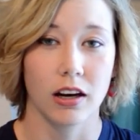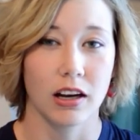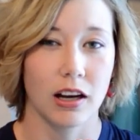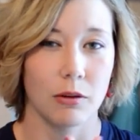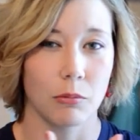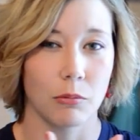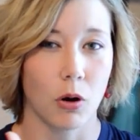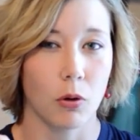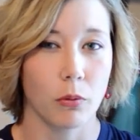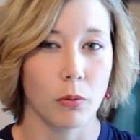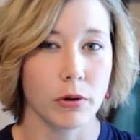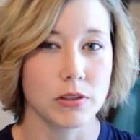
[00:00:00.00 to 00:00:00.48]
I'm
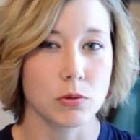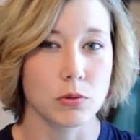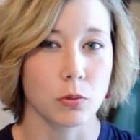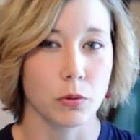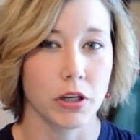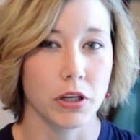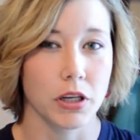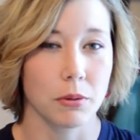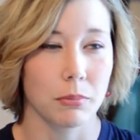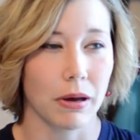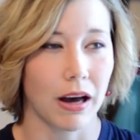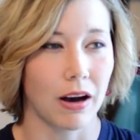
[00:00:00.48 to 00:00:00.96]
always
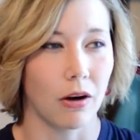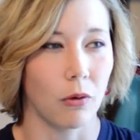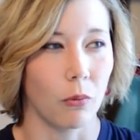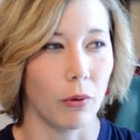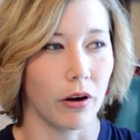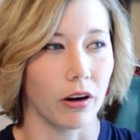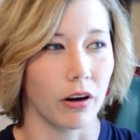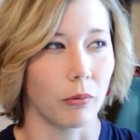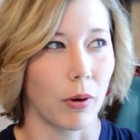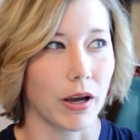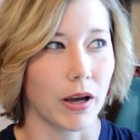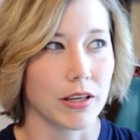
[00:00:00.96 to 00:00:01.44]
worried about
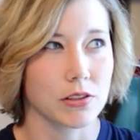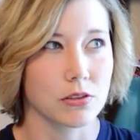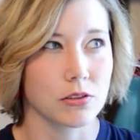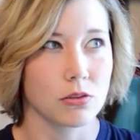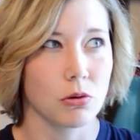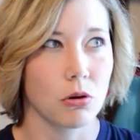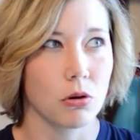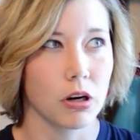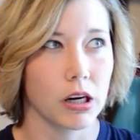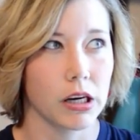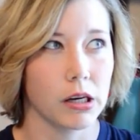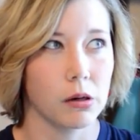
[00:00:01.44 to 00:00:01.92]
where do I
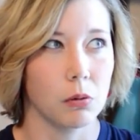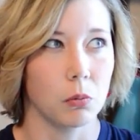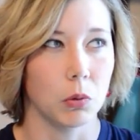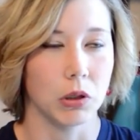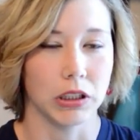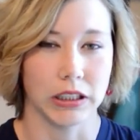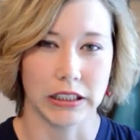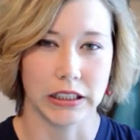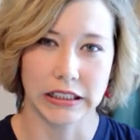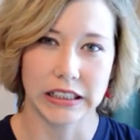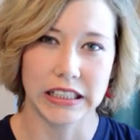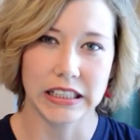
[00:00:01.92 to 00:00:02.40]
store it, will
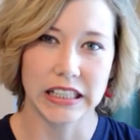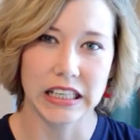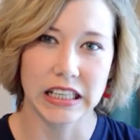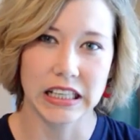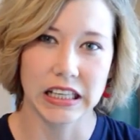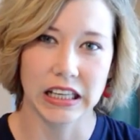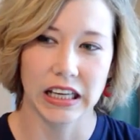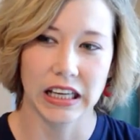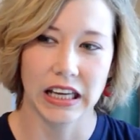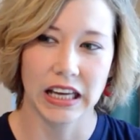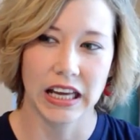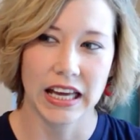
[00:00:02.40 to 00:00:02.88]
it leak,
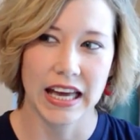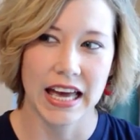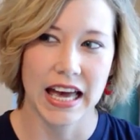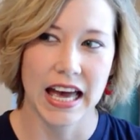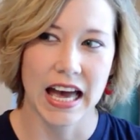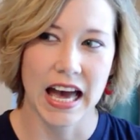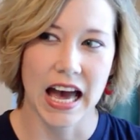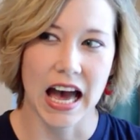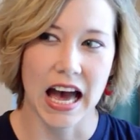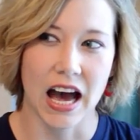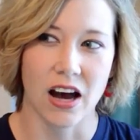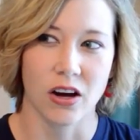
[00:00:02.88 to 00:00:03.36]

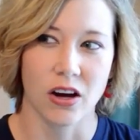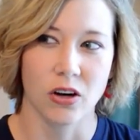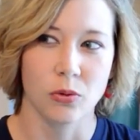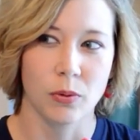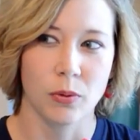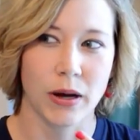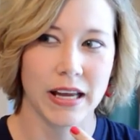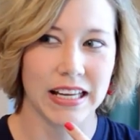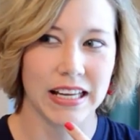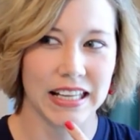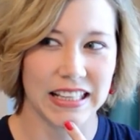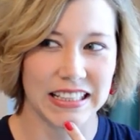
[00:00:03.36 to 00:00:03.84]
how do
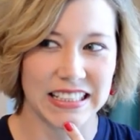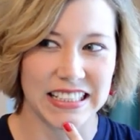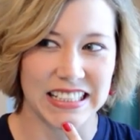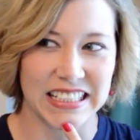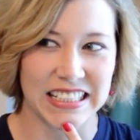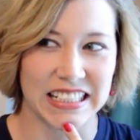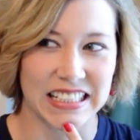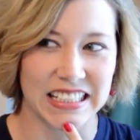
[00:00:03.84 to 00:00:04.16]
I clean